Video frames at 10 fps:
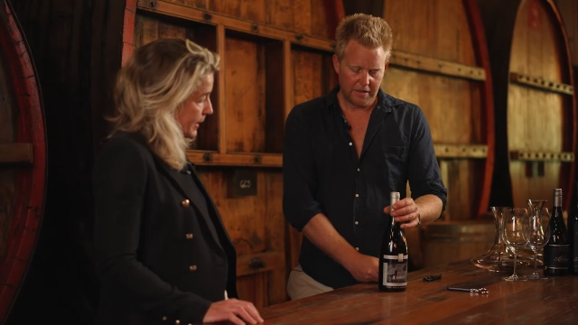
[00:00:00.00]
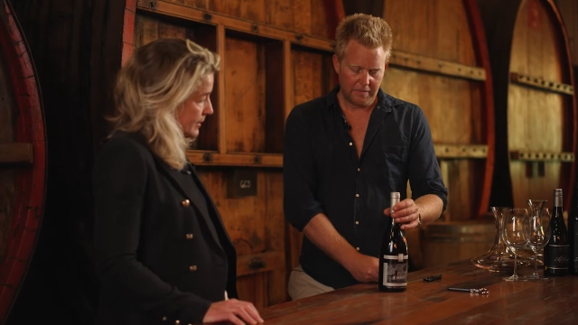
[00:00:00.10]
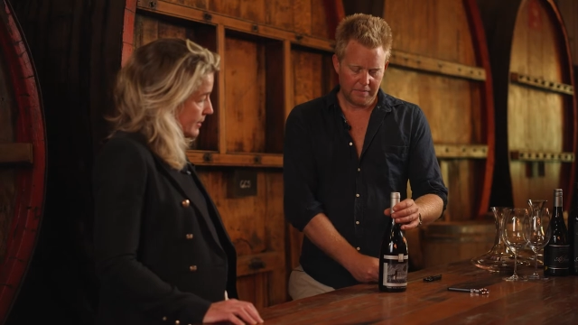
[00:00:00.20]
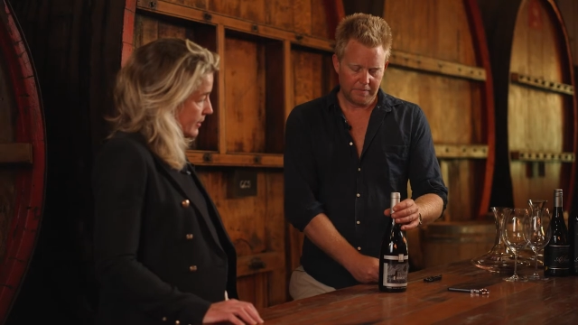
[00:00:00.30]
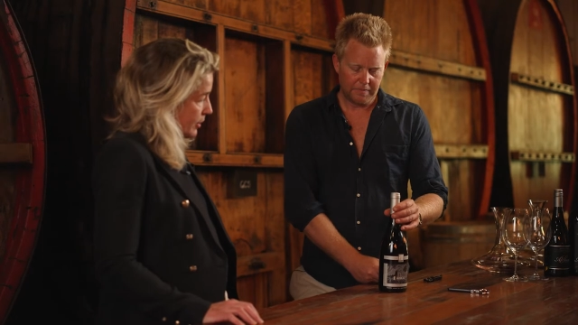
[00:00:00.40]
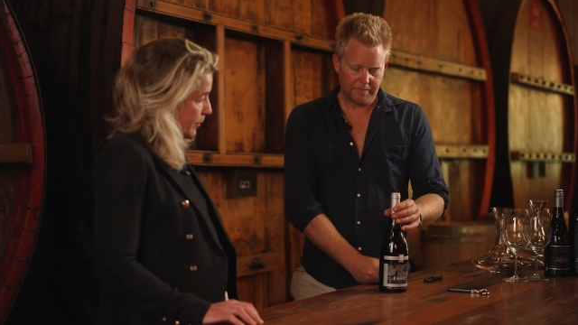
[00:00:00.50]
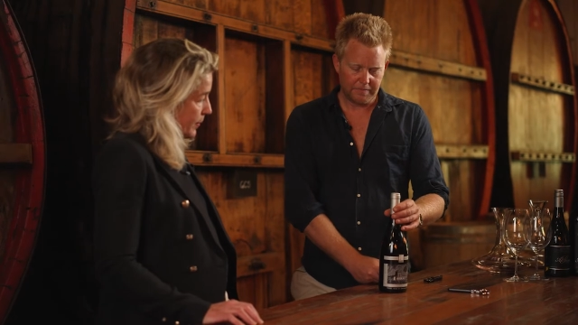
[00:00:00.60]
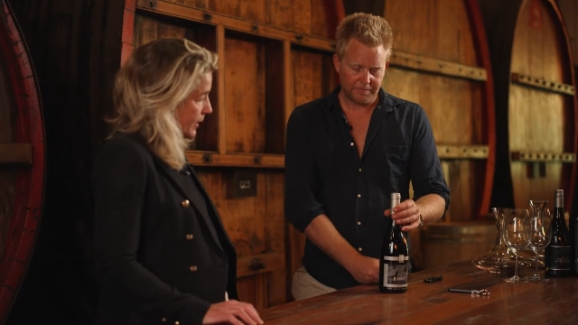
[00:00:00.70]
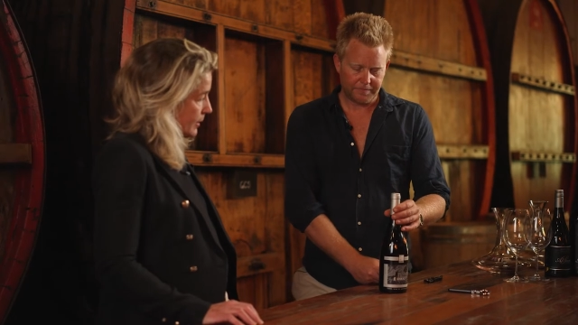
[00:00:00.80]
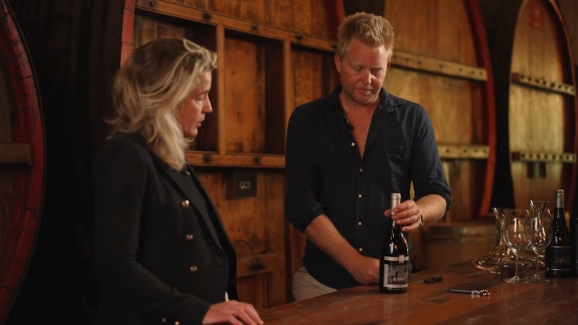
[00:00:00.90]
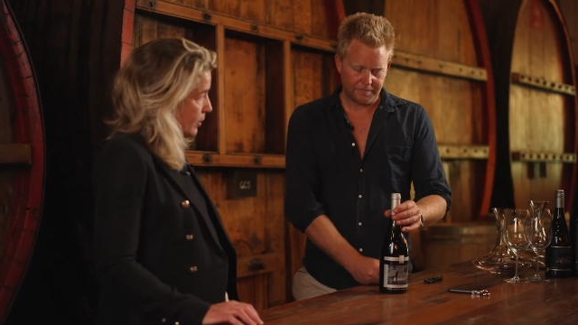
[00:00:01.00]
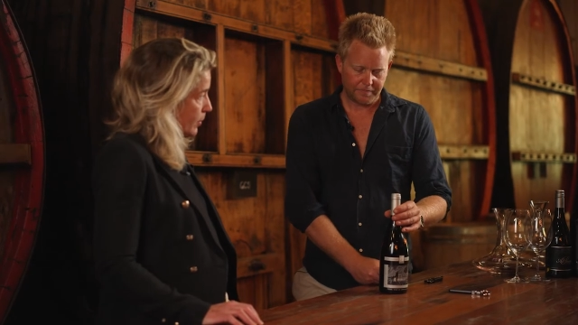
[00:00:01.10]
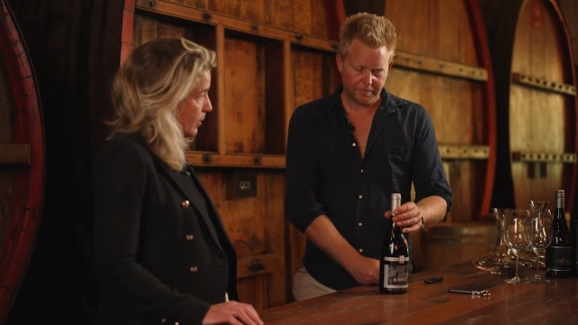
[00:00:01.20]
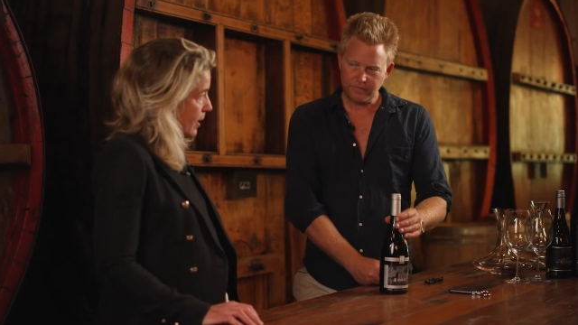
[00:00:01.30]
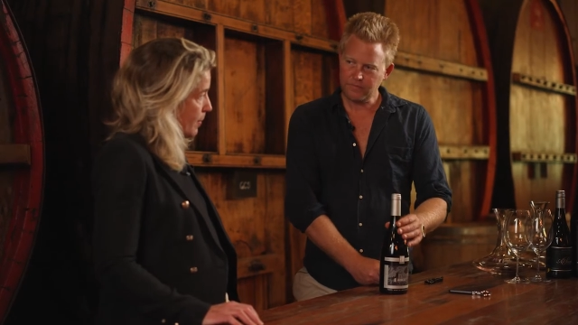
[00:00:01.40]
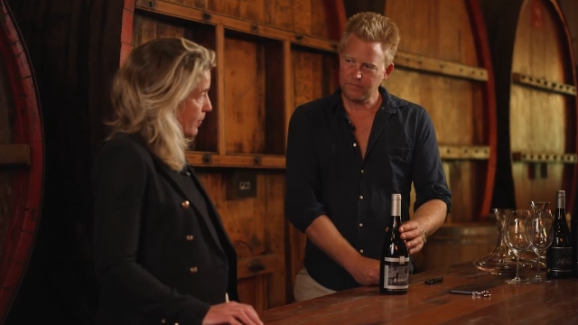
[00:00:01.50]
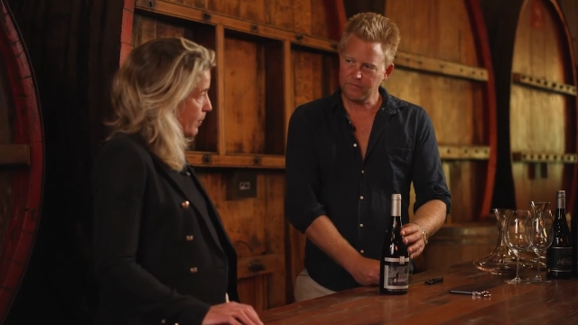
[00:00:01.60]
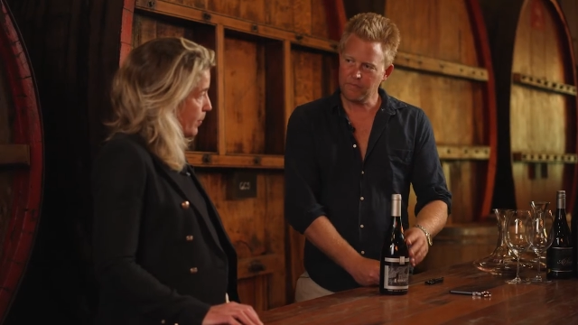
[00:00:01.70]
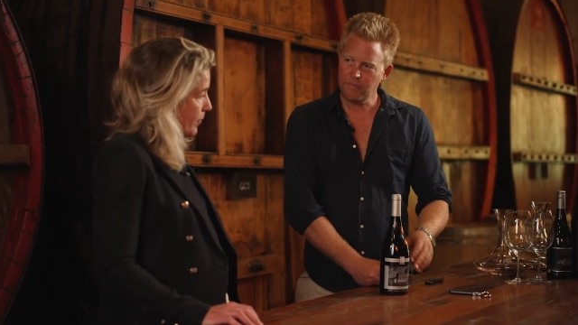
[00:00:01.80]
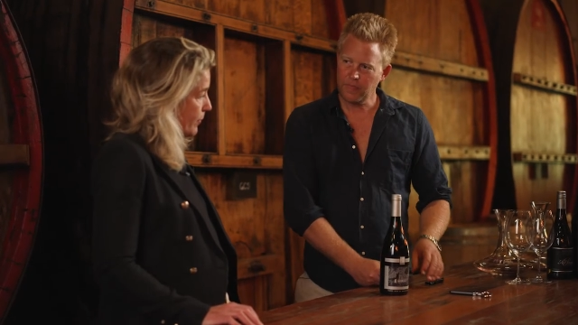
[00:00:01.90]
Speaker 1: guess, is the opening. So
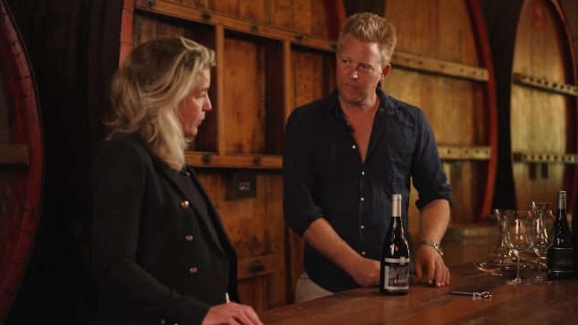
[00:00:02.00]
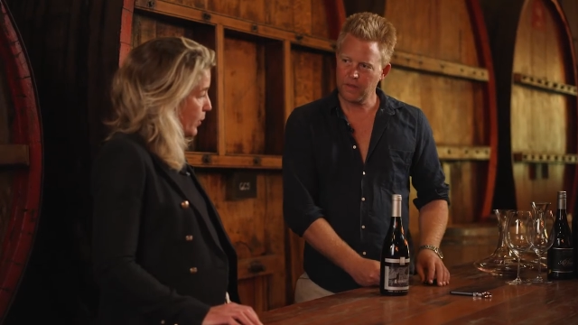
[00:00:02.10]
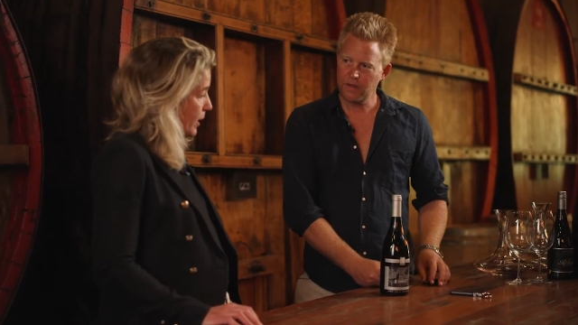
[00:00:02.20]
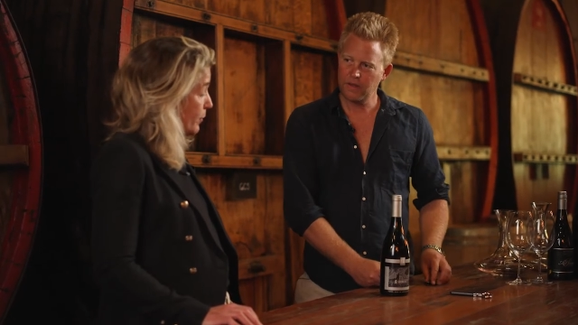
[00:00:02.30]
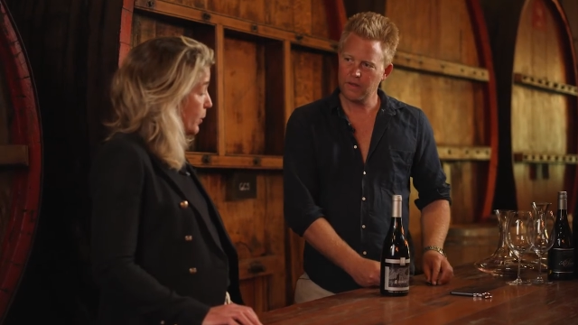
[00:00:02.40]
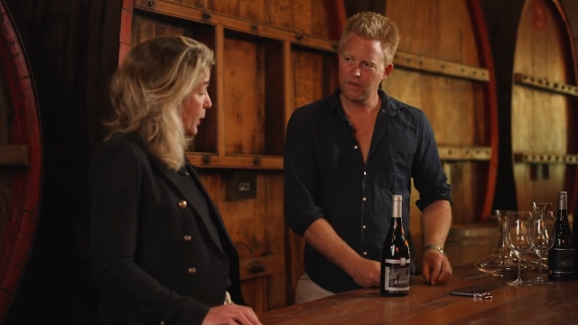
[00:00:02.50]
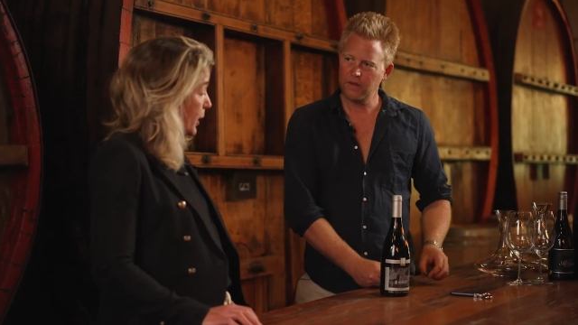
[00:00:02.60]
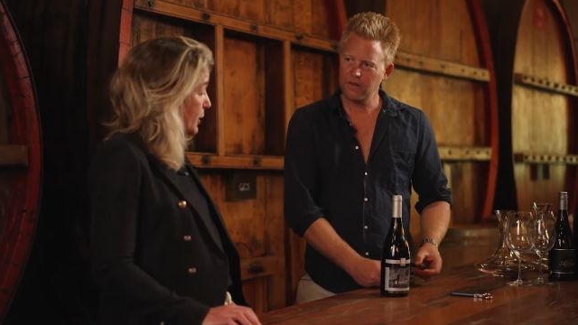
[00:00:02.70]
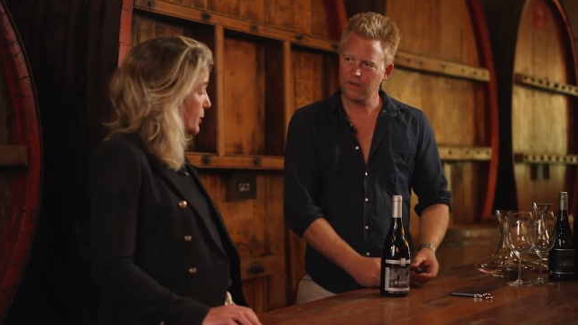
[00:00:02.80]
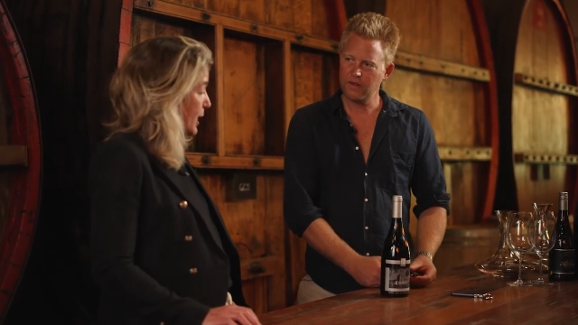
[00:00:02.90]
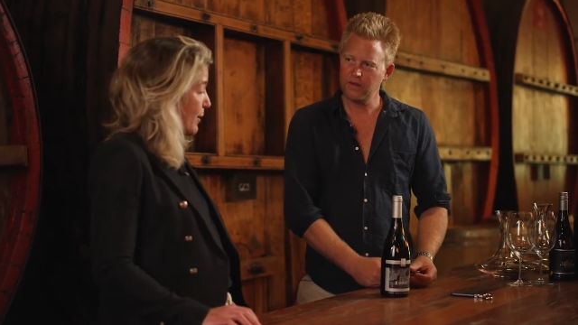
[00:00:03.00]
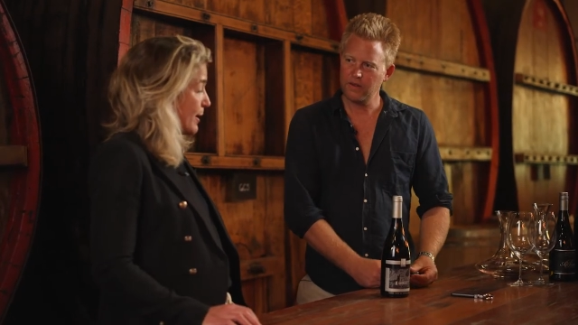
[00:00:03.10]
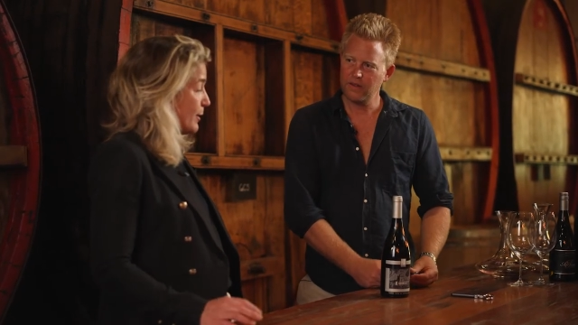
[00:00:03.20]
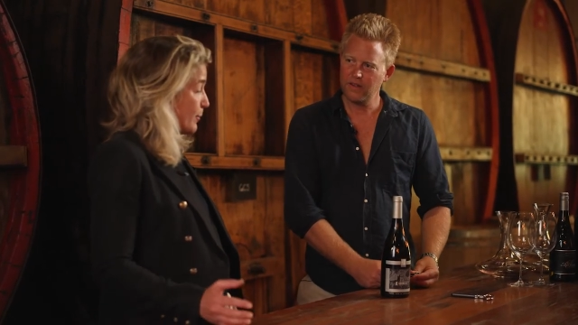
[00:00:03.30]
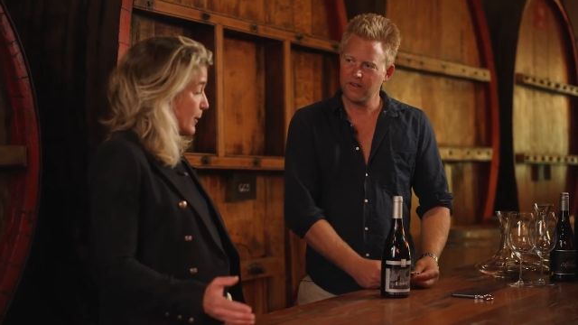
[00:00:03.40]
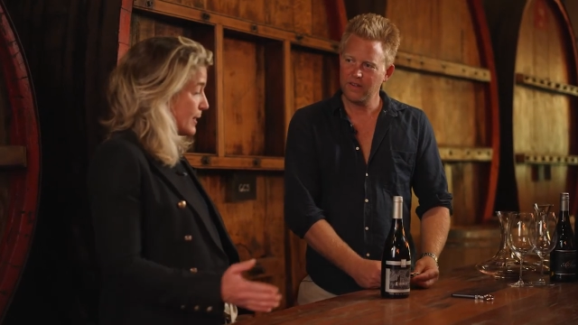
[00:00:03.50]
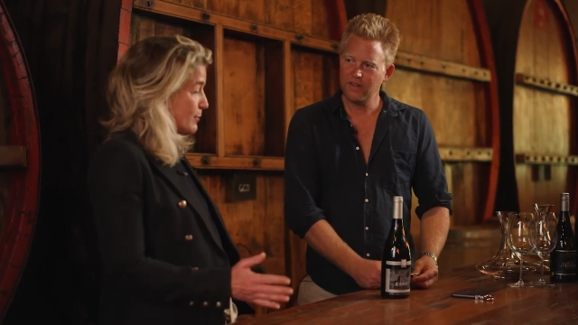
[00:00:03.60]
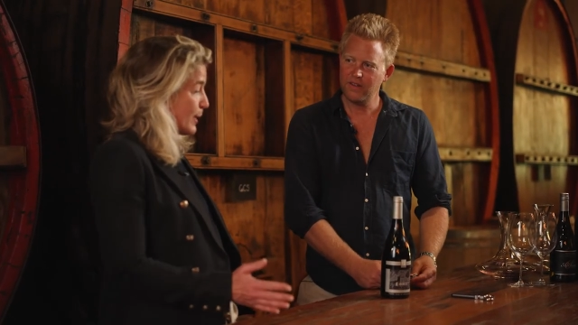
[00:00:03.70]
um, before, if you were going to share it and your guests were